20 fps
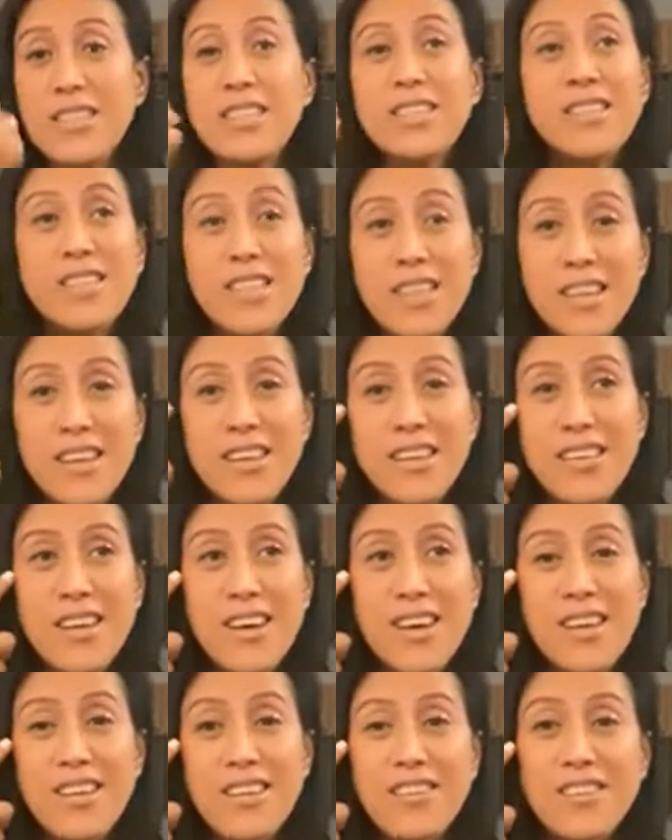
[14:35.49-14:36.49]
thinking
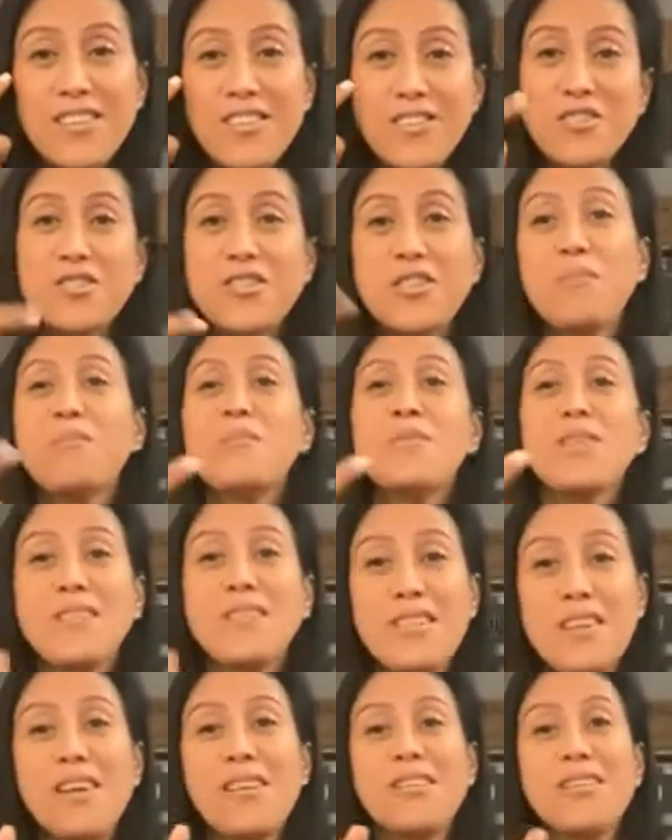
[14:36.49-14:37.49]
that there's
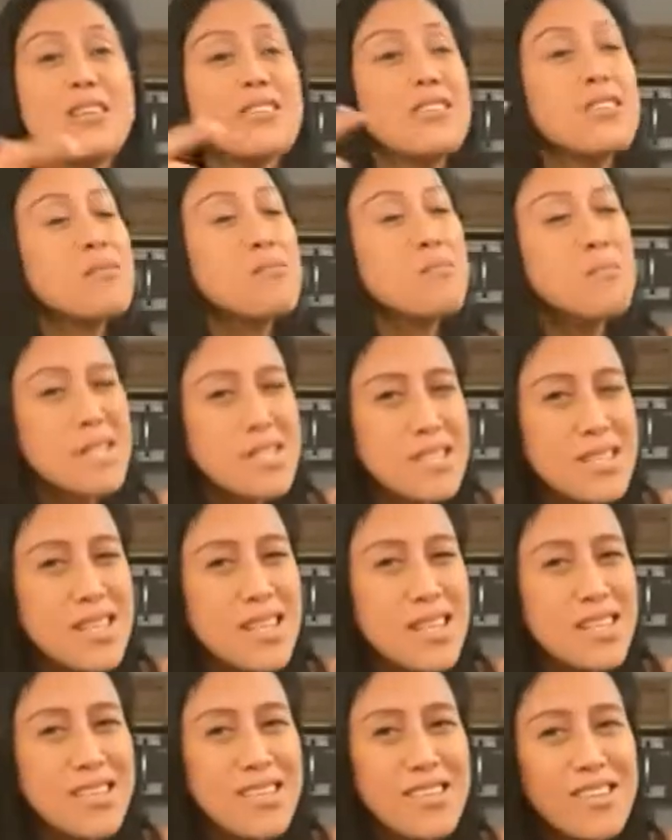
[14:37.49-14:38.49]
something there that they're
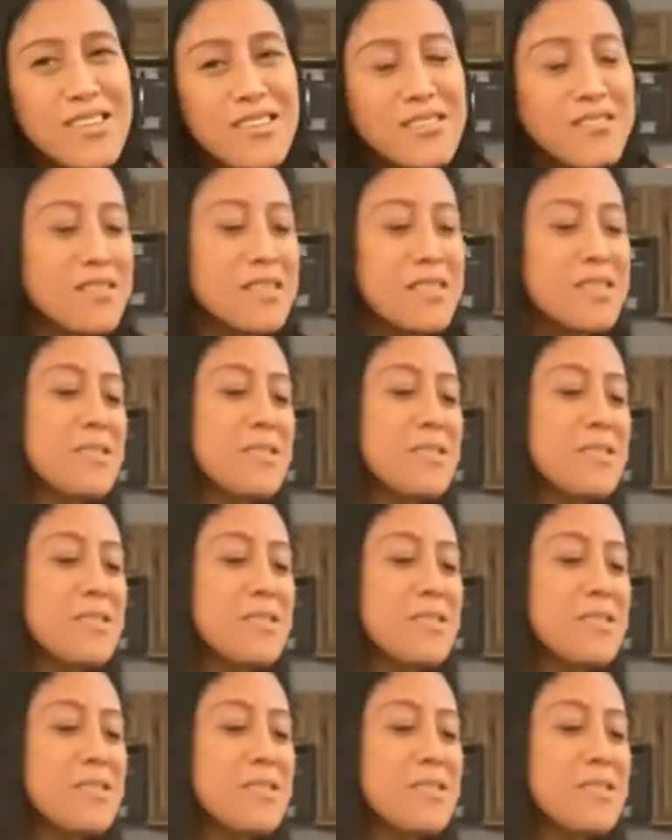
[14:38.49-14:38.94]
missing, you know.